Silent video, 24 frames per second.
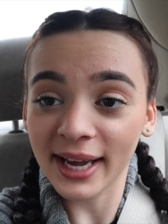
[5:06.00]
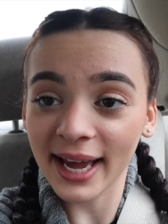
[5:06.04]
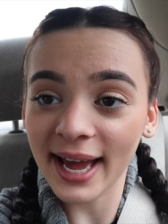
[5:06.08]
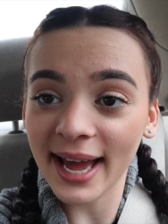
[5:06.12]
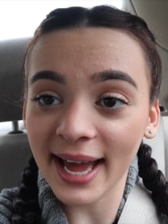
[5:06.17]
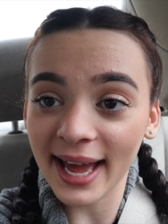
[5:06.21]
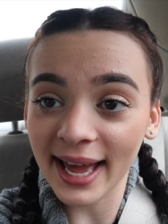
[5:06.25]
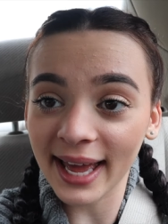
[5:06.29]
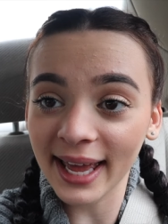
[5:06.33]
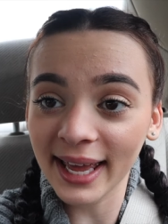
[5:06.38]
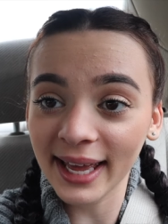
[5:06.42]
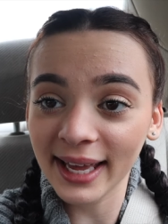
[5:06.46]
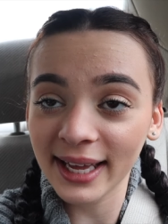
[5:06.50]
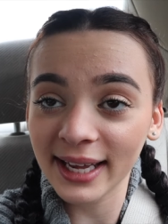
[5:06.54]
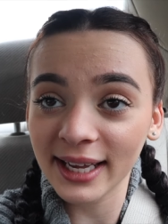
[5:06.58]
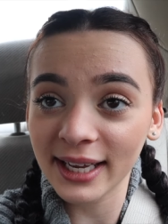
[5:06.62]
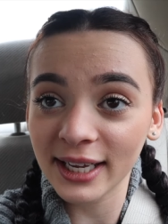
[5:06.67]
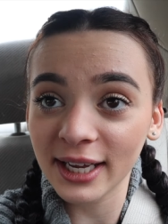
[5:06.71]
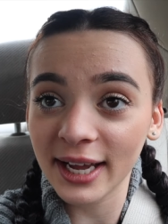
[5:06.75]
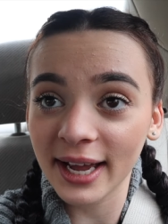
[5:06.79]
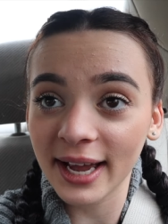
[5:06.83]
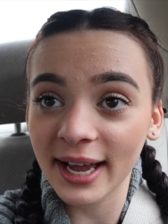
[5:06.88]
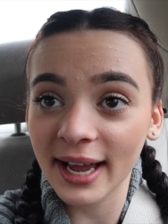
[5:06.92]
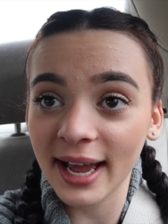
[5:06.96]
Okay?
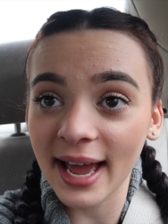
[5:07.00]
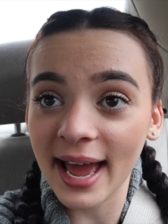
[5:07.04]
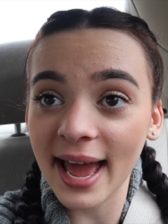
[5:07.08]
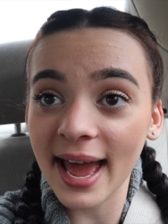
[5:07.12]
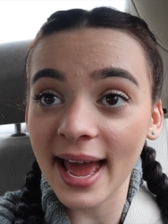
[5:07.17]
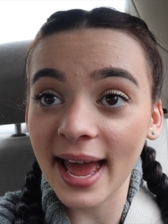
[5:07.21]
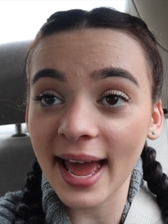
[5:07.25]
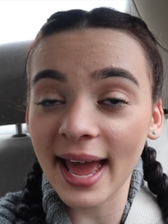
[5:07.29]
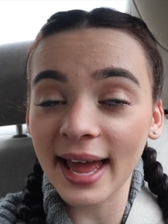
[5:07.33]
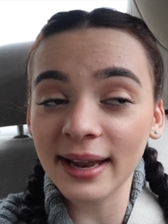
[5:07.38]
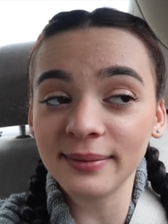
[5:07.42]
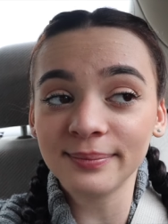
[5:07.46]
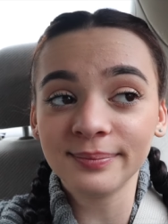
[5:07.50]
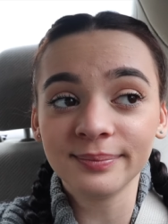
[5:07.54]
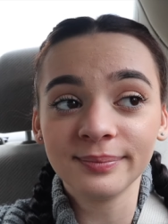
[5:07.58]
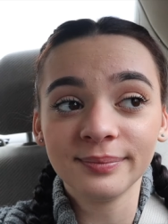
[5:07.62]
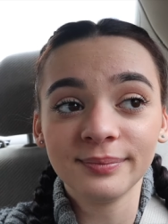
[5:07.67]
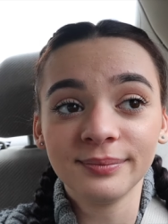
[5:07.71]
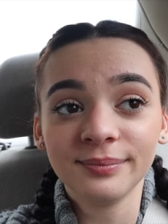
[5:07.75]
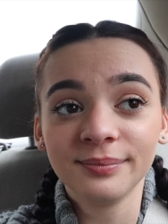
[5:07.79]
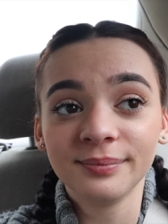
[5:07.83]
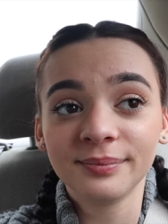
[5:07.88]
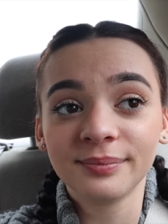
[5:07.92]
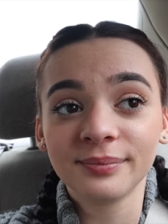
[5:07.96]
And
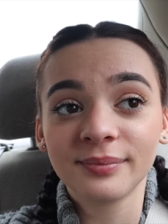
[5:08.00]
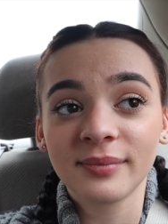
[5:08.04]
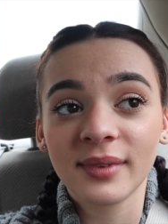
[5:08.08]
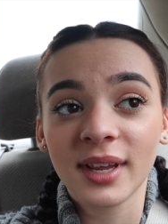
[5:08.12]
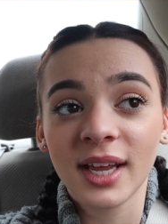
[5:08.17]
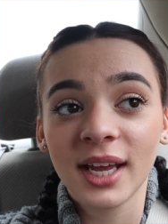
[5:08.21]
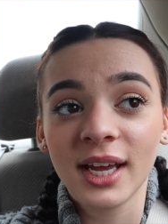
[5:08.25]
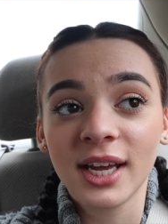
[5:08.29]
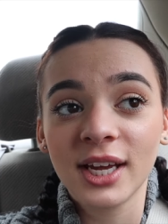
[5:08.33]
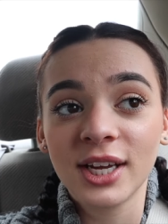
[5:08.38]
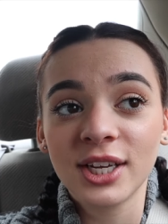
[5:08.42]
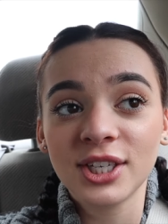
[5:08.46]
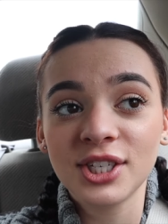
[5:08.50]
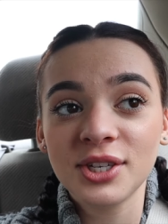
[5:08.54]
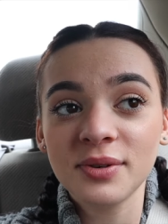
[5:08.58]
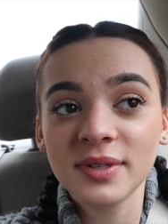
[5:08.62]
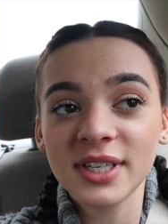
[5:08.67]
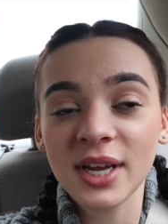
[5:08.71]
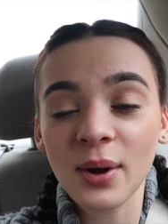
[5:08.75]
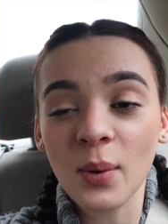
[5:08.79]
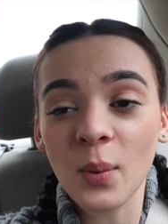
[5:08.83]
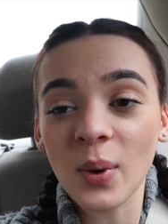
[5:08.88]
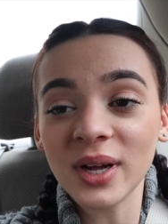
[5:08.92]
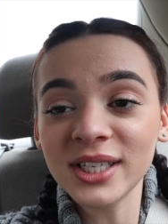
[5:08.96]
she
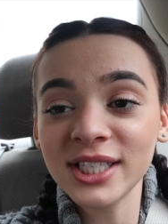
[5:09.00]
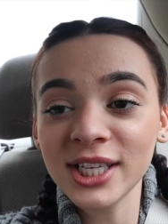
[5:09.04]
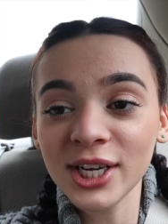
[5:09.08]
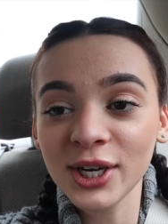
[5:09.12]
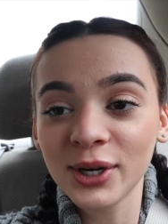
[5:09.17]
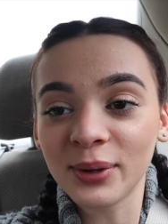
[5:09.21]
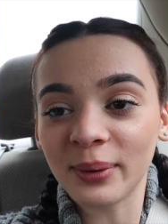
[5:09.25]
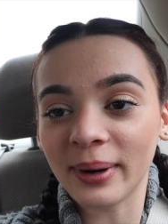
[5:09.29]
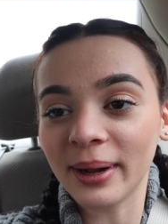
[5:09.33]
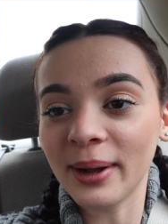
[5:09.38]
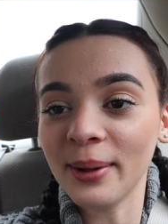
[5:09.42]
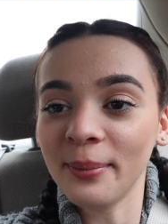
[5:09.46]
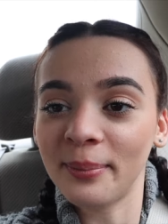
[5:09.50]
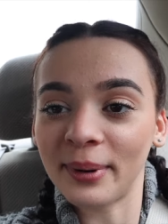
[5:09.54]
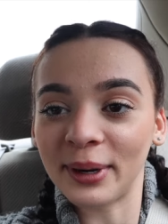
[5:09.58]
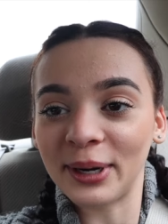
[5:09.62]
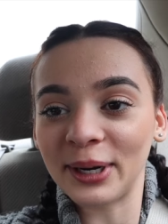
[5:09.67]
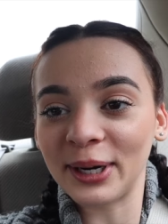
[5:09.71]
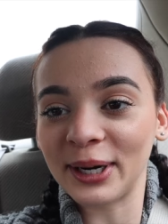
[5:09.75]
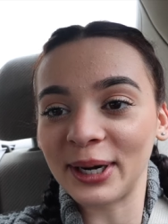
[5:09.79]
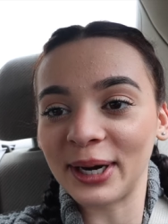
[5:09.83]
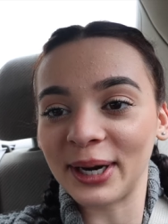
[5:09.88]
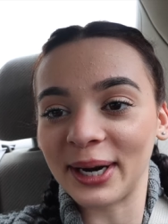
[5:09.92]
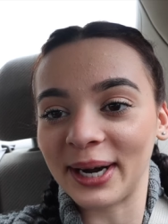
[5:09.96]
was like, what's a grill
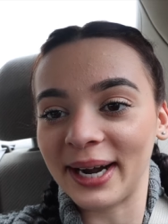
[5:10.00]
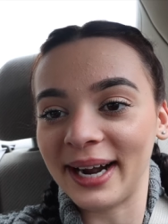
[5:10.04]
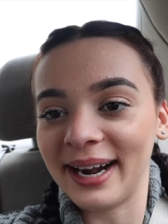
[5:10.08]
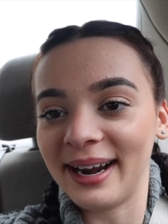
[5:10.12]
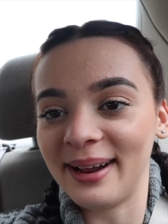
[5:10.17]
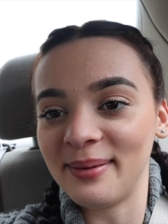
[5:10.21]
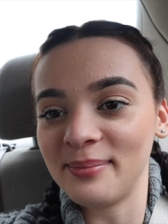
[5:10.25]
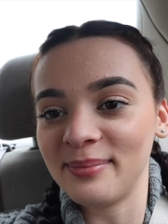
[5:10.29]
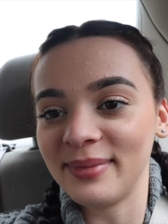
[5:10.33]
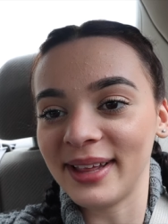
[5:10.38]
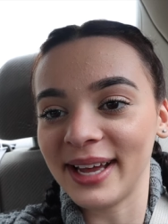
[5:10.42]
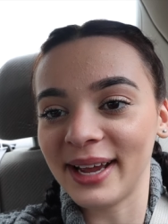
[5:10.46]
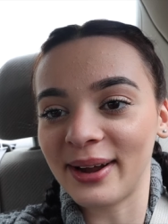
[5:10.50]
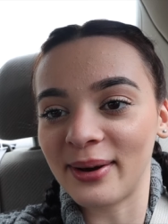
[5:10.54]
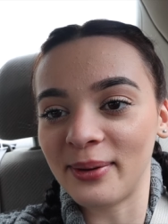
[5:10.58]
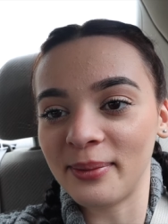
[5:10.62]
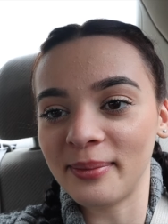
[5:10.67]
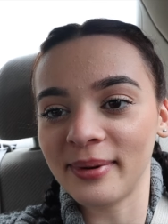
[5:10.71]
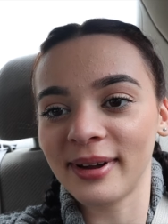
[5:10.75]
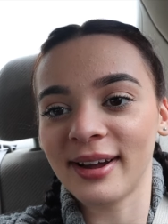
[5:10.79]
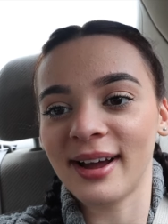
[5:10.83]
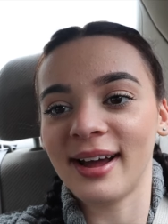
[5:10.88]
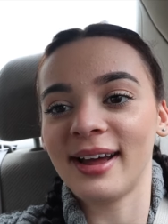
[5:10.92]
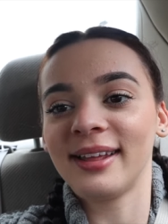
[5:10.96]
burger? And I'm like,
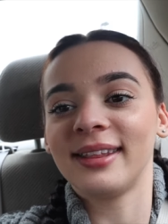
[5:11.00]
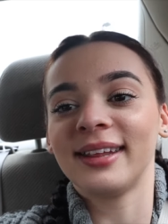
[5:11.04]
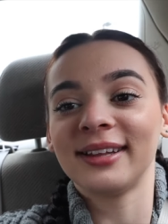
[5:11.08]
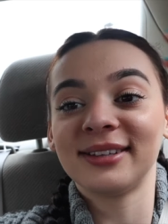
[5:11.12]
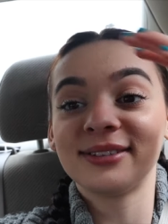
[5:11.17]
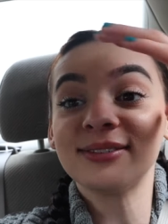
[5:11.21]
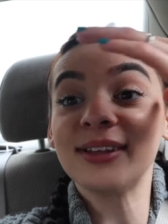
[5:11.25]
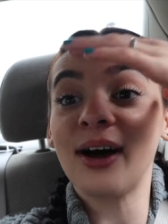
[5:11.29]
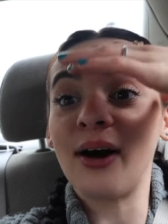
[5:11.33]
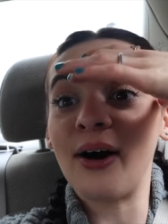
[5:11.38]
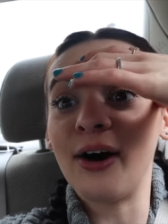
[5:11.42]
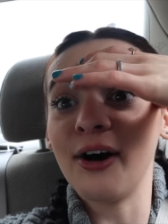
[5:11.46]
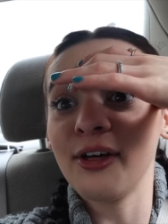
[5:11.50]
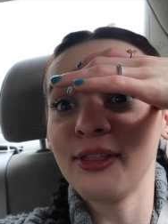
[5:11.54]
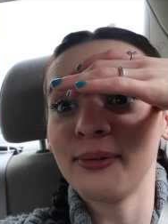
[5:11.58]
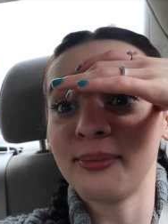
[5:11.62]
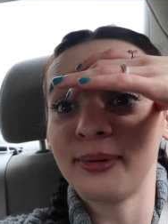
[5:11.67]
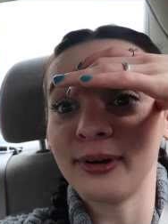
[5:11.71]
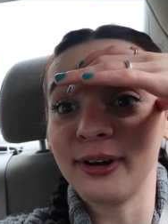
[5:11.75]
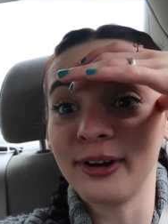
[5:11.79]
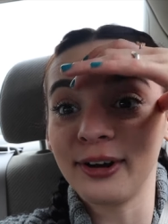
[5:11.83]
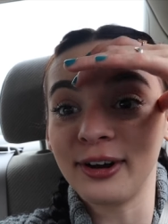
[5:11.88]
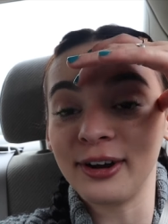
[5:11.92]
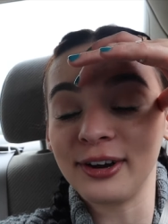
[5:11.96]
oh my god, that's all the
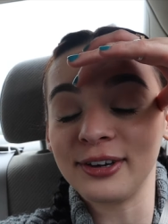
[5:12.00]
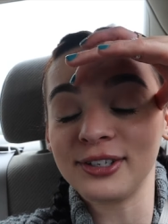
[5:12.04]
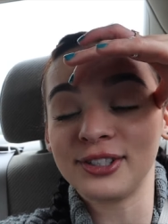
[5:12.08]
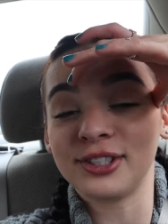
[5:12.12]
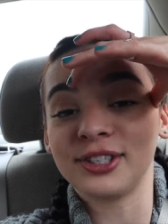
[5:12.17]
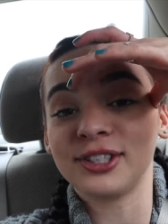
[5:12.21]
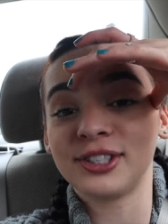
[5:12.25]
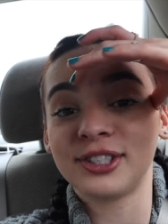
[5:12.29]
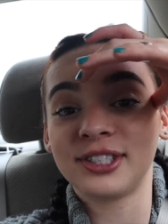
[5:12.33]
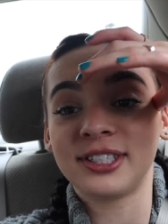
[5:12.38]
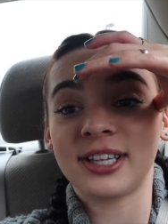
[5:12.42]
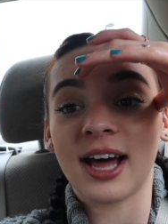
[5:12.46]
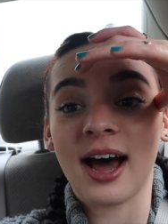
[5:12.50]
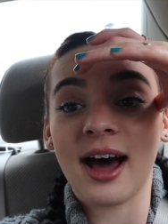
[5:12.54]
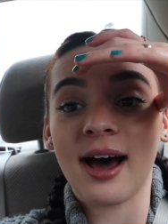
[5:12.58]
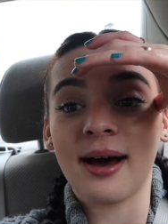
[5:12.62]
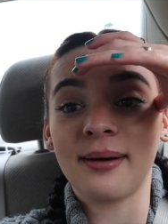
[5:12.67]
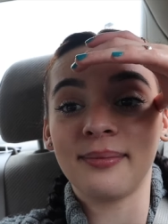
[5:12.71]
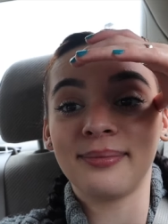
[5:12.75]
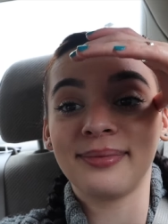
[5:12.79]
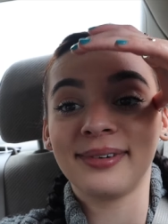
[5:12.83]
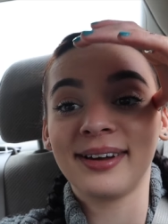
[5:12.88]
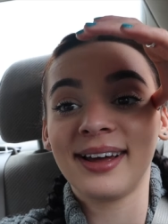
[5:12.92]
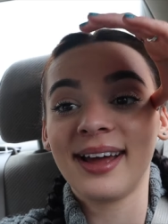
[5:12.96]
burgers, just
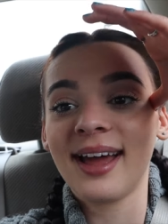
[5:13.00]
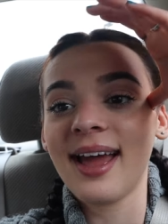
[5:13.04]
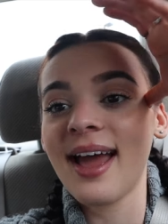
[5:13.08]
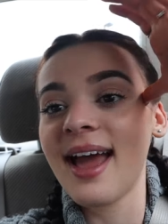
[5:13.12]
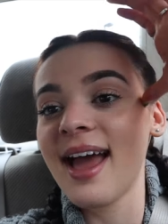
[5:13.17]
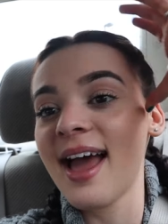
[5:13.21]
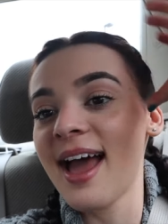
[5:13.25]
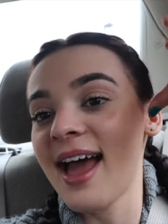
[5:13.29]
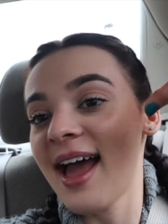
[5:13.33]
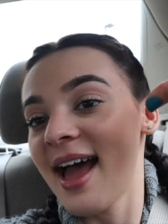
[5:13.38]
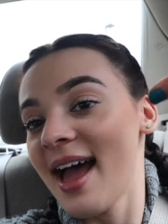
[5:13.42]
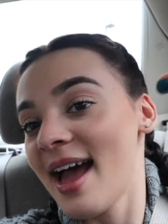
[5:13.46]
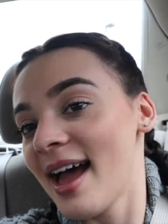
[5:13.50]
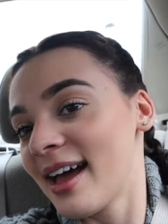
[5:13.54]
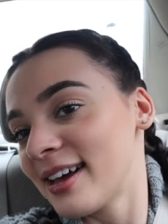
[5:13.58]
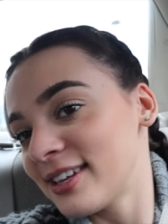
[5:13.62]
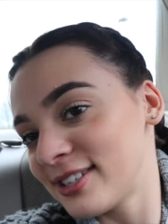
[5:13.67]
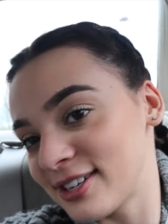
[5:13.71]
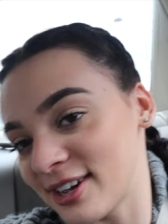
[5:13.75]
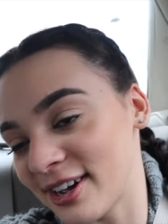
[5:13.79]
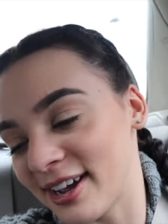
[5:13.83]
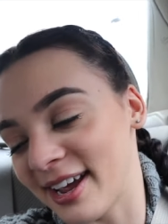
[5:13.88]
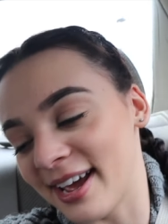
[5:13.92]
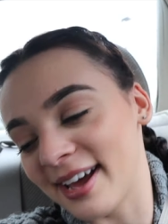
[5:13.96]
stop.
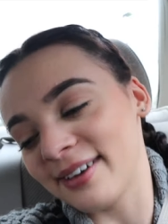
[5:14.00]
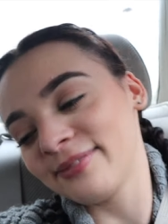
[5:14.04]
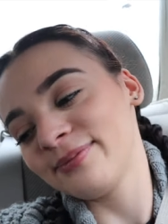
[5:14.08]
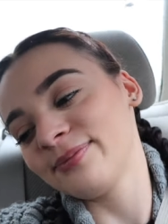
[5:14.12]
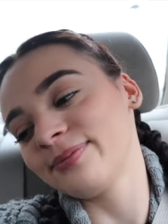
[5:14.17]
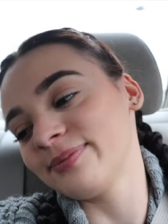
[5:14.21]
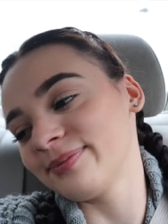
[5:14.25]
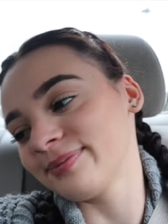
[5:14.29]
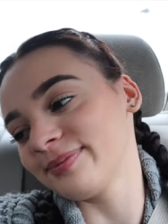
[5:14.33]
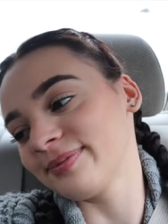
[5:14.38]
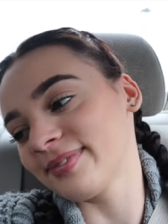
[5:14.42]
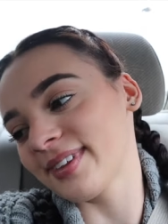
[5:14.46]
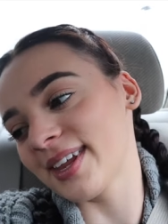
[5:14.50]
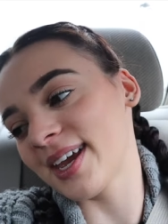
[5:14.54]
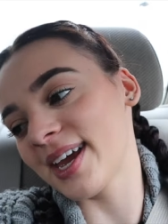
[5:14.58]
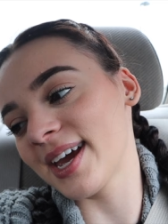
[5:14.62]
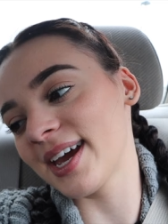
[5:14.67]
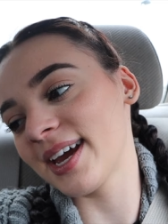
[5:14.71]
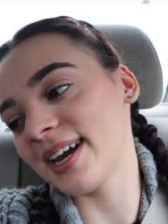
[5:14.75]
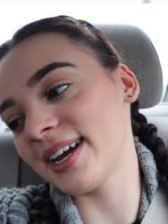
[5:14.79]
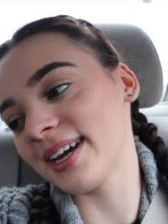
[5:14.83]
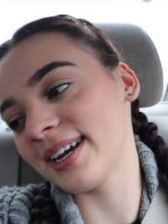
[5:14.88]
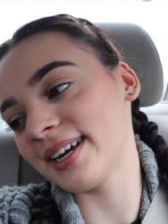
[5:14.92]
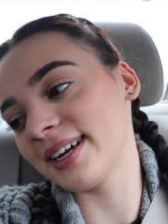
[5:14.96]
So yeah.
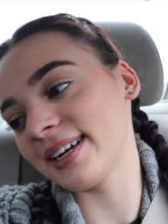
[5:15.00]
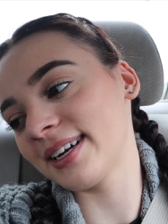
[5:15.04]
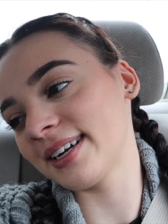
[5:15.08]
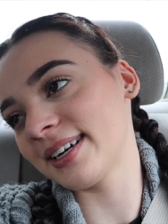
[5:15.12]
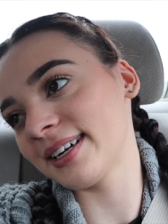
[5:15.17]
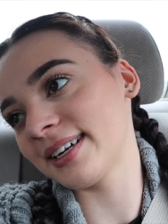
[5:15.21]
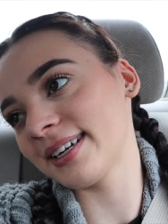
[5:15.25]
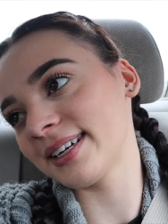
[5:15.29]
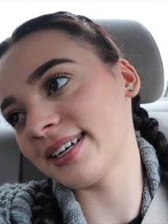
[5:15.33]
And